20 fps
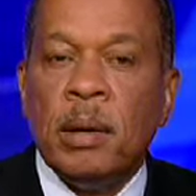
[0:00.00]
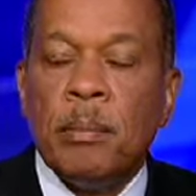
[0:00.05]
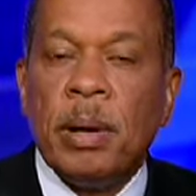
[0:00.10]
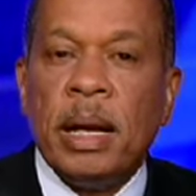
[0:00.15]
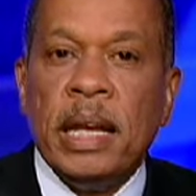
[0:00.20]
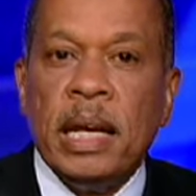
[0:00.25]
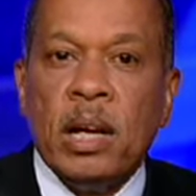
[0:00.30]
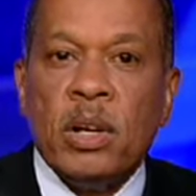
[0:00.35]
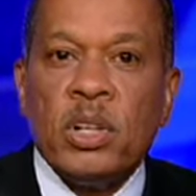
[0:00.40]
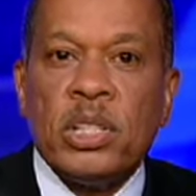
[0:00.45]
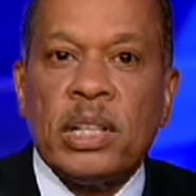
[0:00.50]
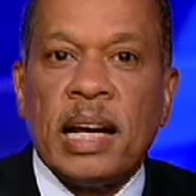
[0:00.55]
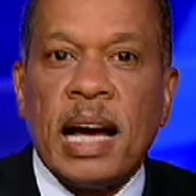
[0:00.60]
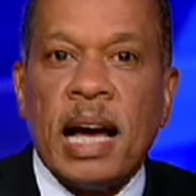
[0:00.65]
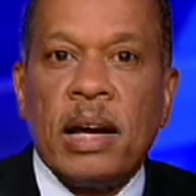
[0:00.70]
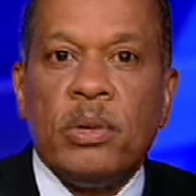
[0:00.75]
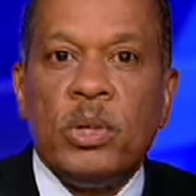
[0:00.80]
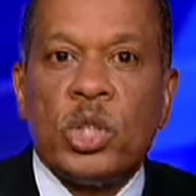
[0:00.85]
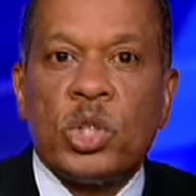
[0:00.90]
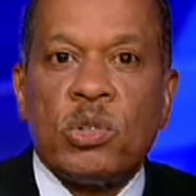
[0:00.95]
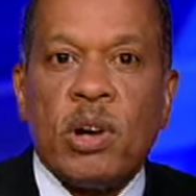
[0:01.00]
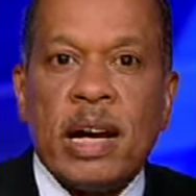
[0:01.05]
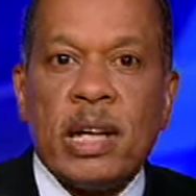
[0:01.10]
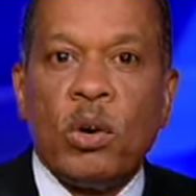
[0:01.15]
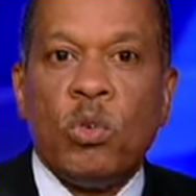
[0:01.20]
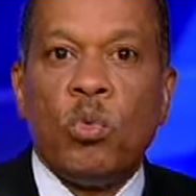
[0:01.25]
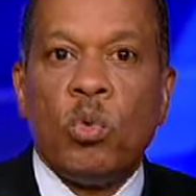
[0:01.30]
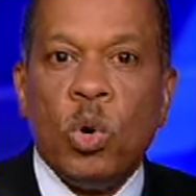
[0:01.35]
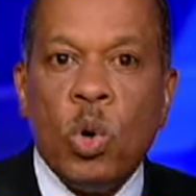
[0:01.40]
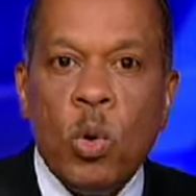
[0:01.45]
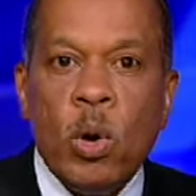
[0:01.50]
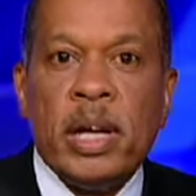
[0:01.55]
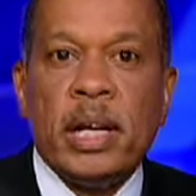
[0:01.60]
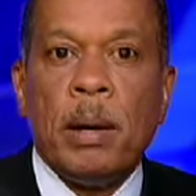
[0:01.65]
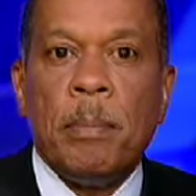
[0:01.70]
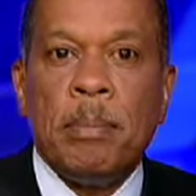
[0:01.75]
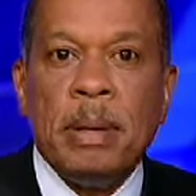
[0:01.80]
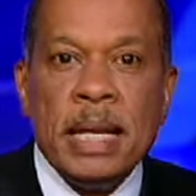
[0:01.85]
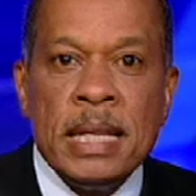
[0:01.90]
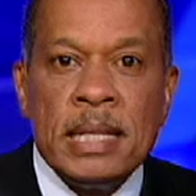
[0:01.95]
But here's a guy who's trying to ruin
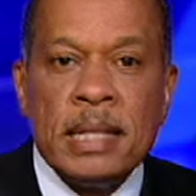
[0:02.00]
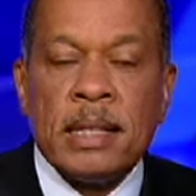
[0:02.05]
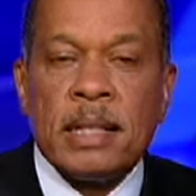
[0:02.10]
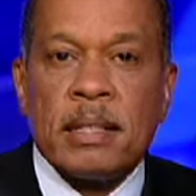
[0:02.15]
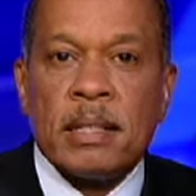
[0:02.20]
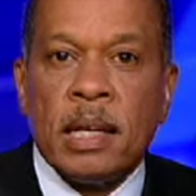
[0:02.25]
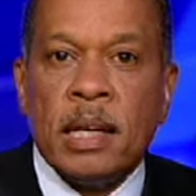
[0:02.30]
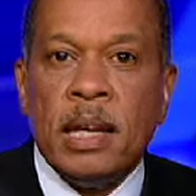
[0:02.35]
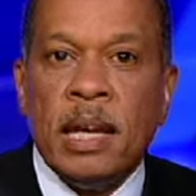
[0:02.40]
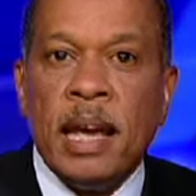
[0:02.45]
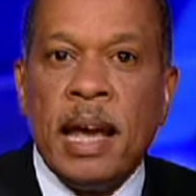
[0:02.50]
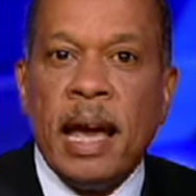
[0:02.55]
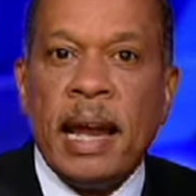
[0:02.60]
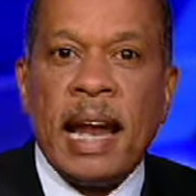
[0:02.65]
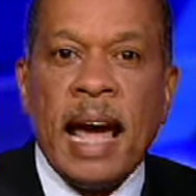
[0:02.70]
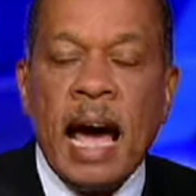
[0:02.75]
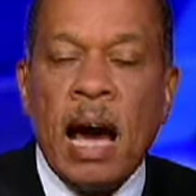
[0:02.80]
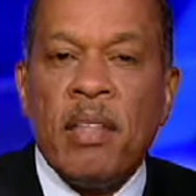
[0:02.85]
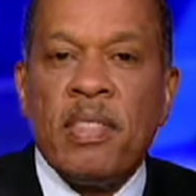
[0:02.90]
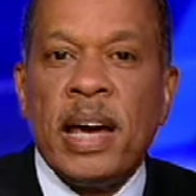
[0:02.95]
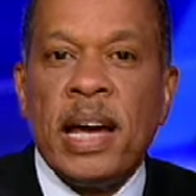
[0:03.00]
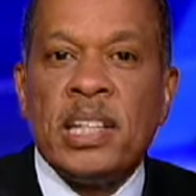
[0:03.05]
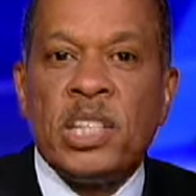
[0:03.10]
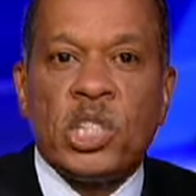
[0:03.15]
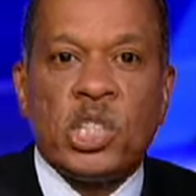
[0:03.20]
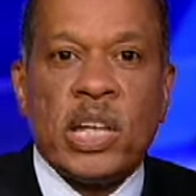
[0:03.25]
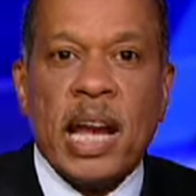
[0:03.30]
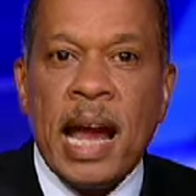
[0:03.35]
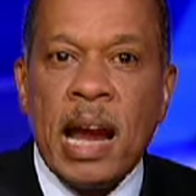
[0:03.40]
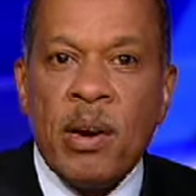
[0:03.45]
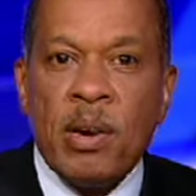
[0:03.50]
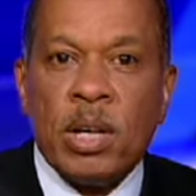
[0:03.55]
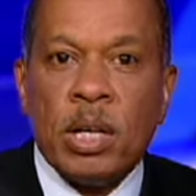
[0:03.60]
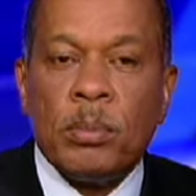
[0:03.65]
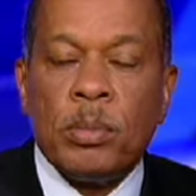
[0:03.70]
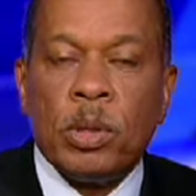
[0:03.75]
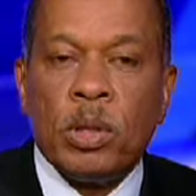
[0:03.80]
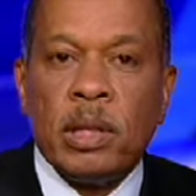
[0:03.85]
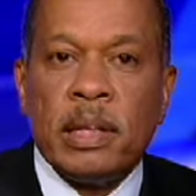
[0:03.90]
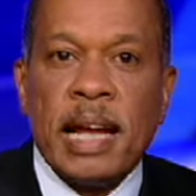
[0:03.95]
a business and how that's
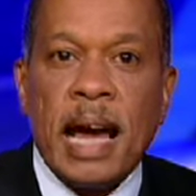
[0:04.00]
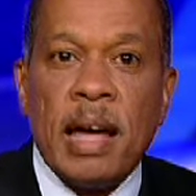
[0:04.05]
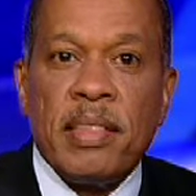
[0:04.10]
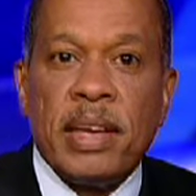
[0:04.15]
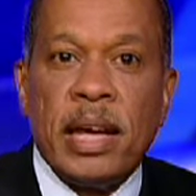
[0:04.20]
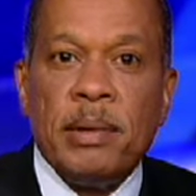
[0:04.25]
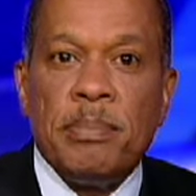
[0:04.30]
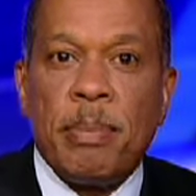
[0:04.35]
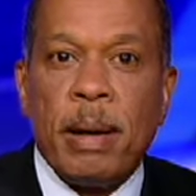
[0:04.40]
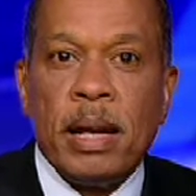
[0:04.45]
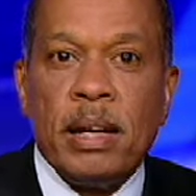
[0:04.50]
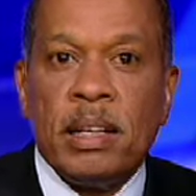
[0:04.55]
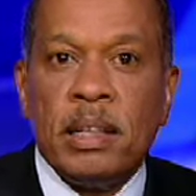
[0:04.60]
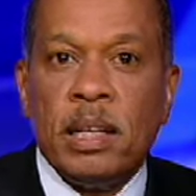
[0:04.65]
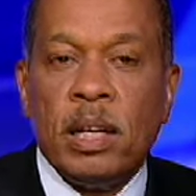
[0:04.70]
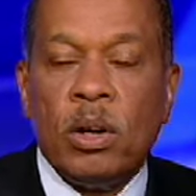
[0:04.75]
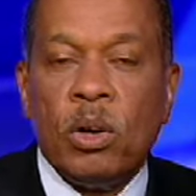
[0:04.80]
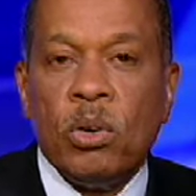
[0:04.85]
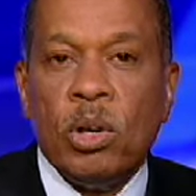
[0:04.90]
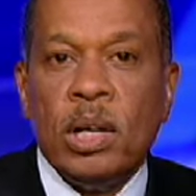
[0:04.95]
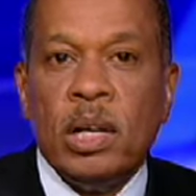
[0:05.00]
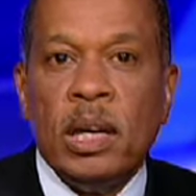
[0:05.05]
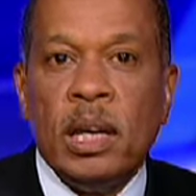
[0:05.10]
charitable and how that, you know,